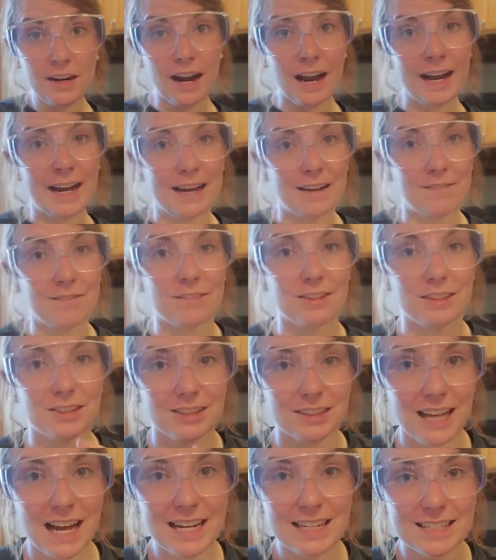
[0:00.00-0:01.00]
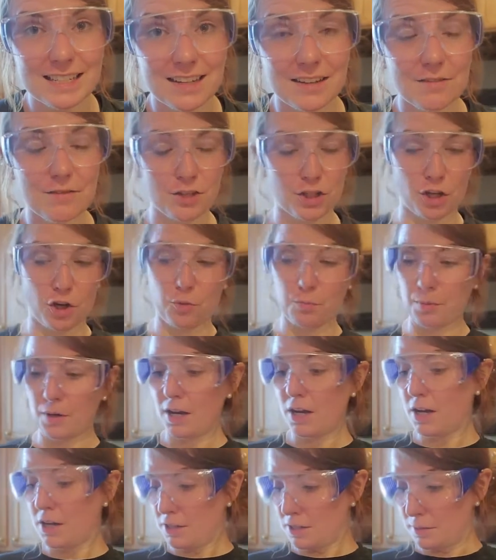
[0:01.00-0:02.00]
I have lots of soap
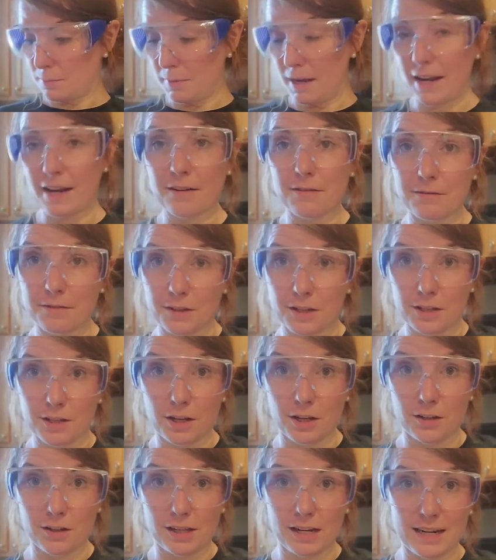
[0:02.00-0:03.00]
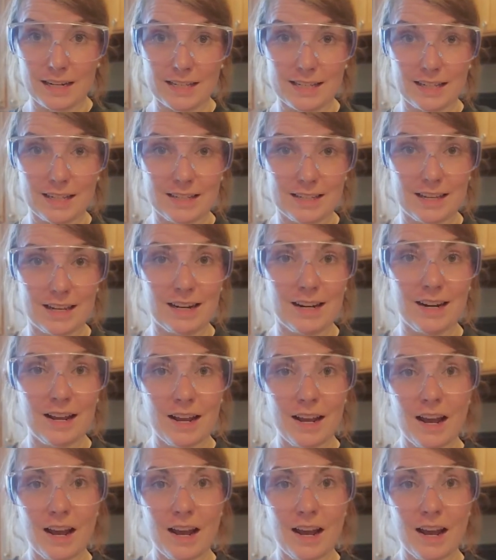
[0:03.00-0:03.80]
to make for this holiday season.